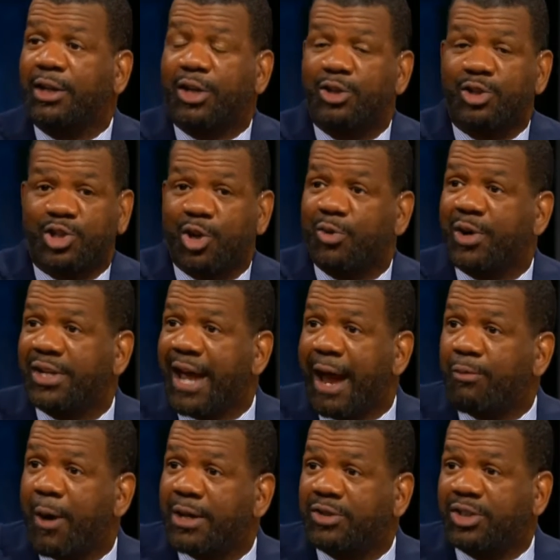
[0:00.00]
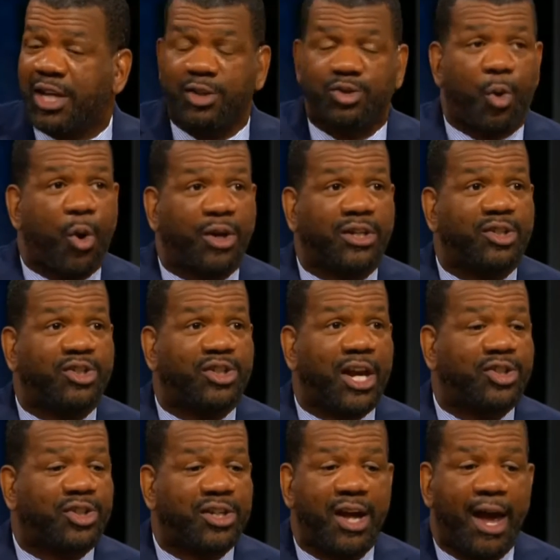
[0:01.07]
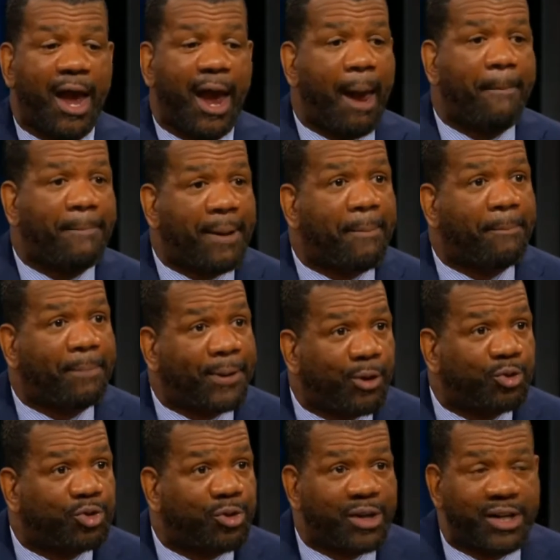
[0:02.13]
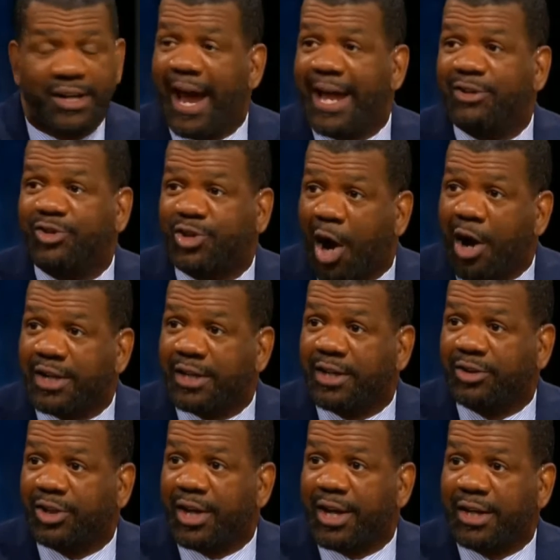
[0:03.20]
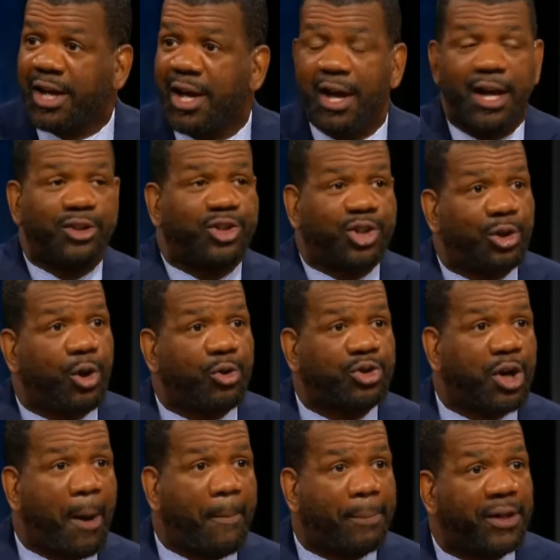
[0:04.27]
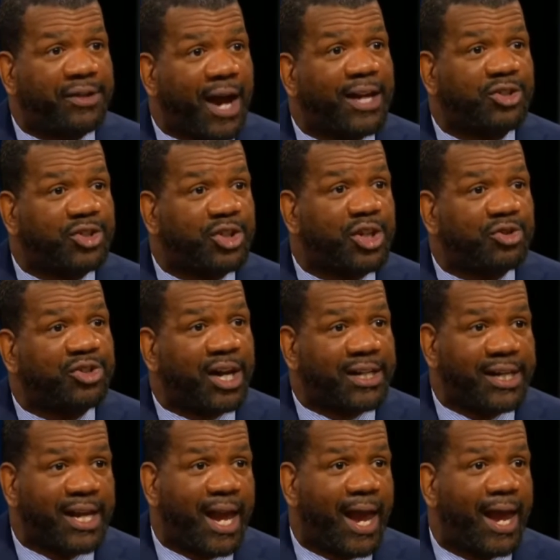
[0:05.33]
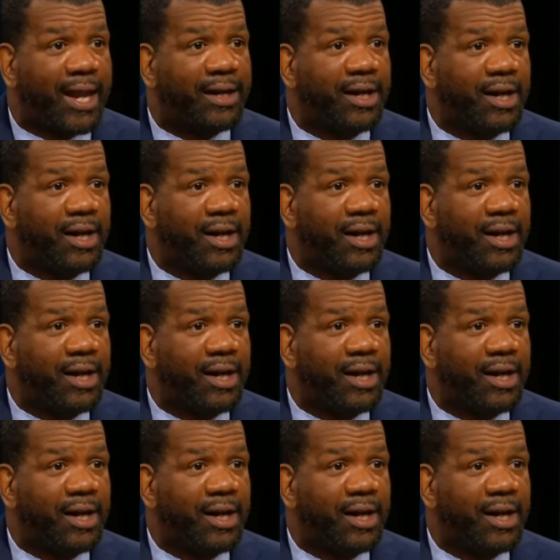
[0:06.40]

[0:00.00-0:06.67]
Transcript: considering that Redskins organization had been putrid and hadn't done anything until those couple of nice years that he had.